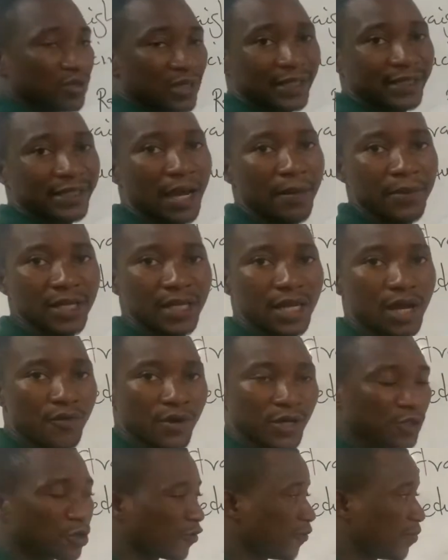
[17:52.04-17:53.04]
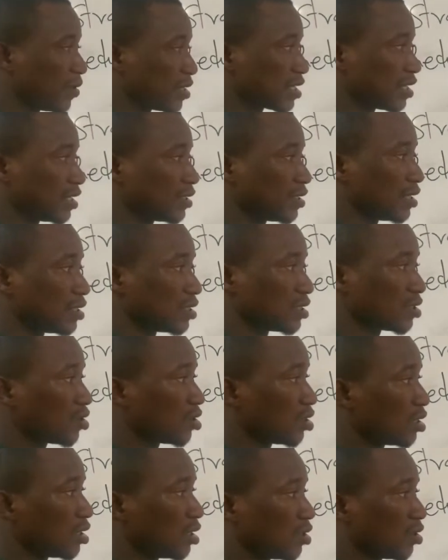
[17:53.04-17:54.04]
determine the rate of percentage.
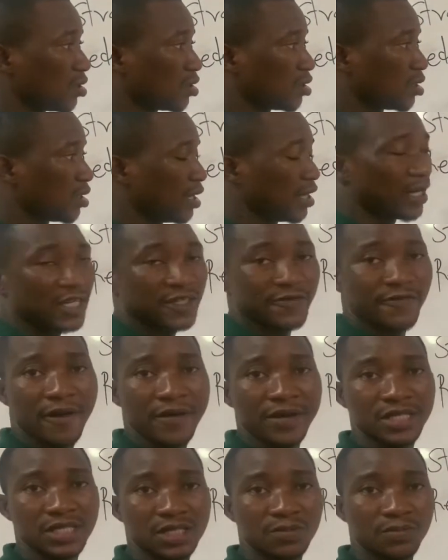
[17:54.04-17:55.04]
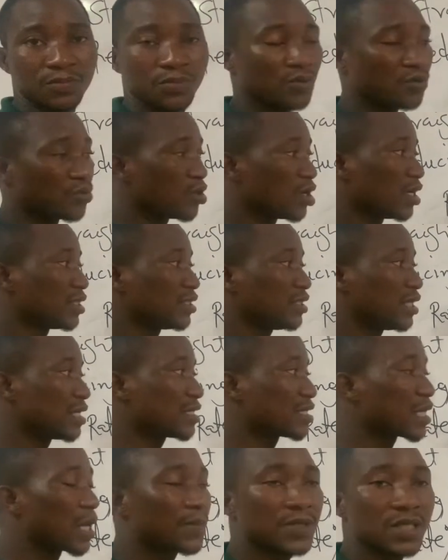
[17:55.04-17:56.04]
It is very simple.
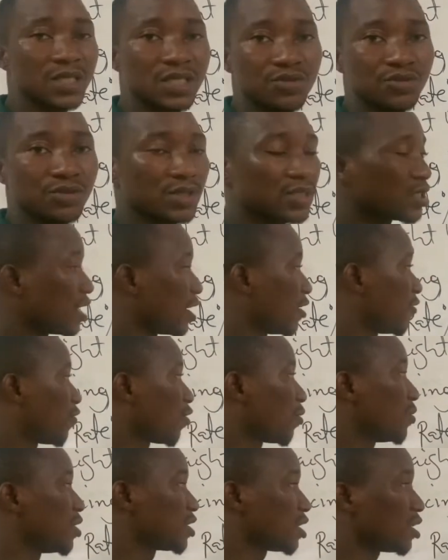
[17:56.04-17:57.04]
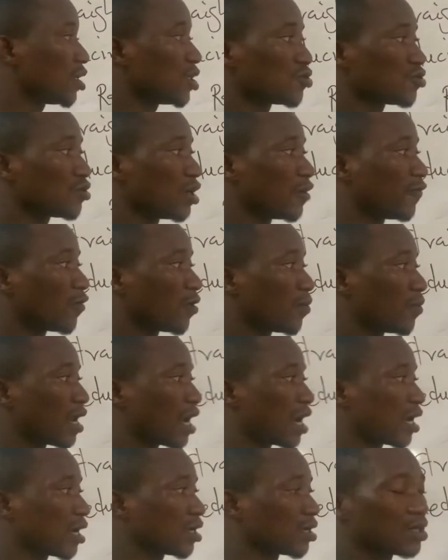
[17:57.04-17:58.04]
Just substitute the information into the
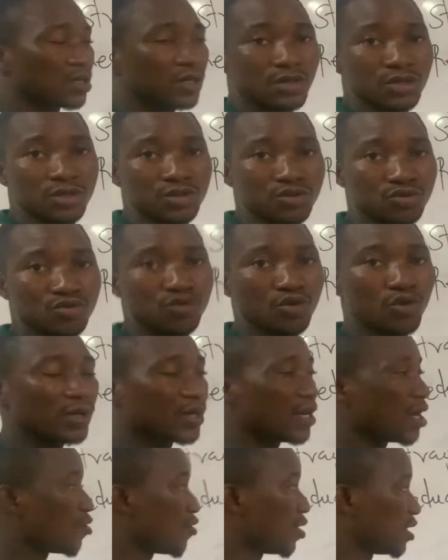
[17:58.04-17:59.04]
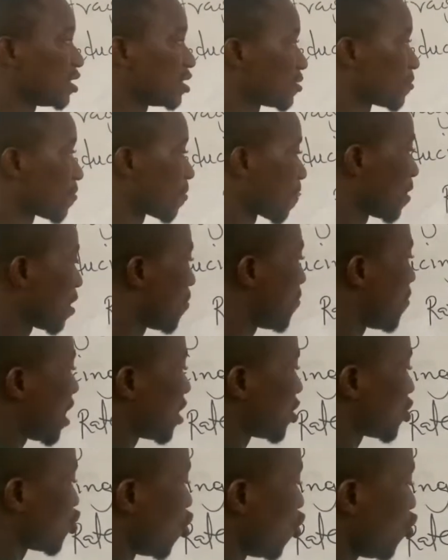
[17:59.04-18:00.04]
formula to know the rate. By
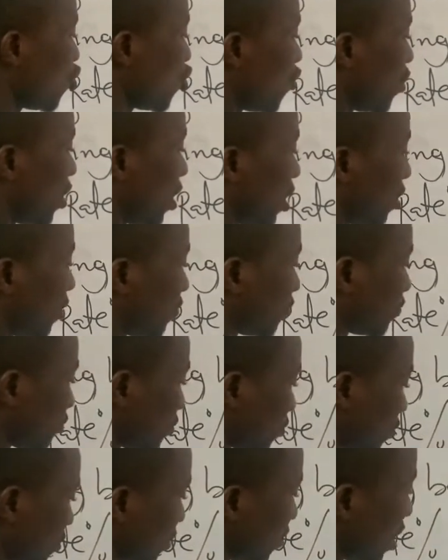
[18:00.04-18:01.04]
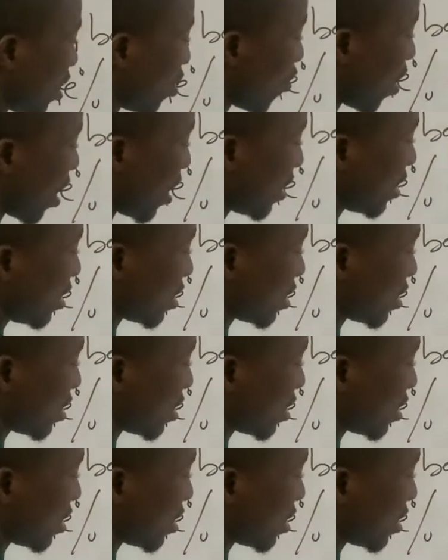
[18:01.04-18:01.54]
so doing, the 1 is